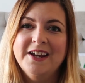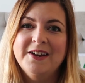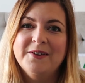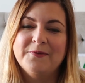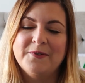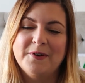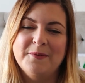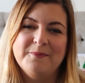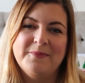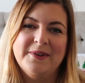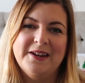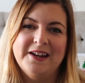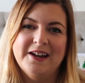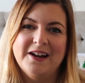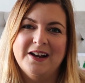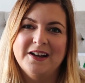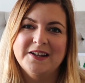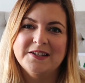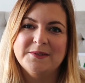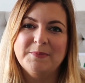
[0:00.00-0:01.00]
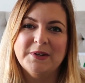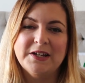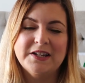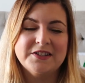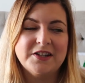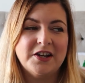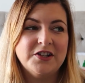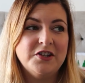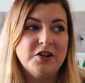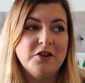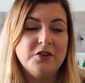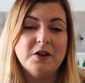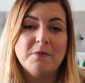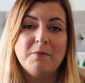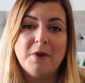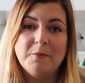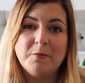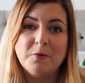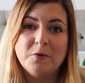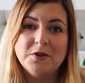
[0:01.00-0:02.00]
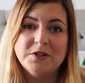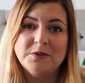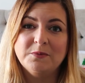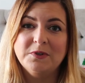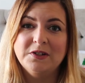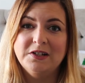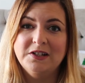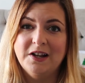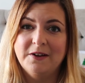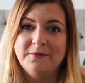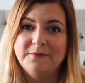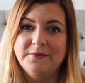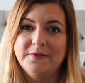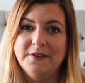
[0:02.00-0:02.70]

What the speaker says: from PRs because I knew that my boys would love